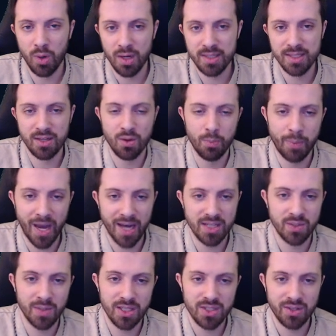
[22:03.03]
and go back
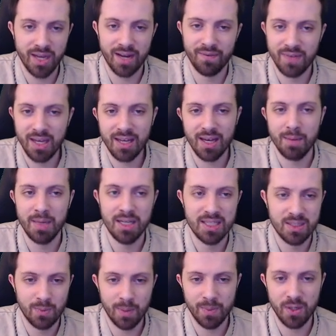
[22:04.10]
to it so that if they come in and
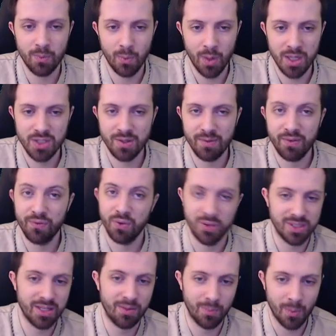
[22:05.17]
sweep your wards, you have a full
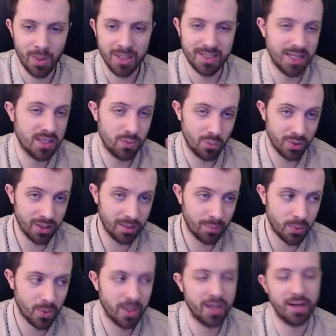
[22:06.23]
set of wards. That's really
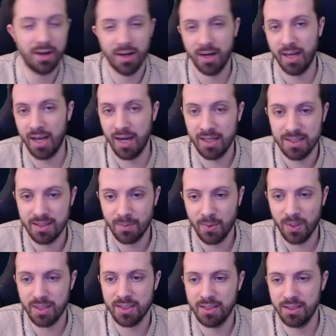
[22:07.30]
important on any
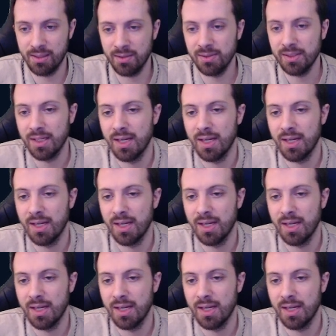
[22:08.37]
support to do.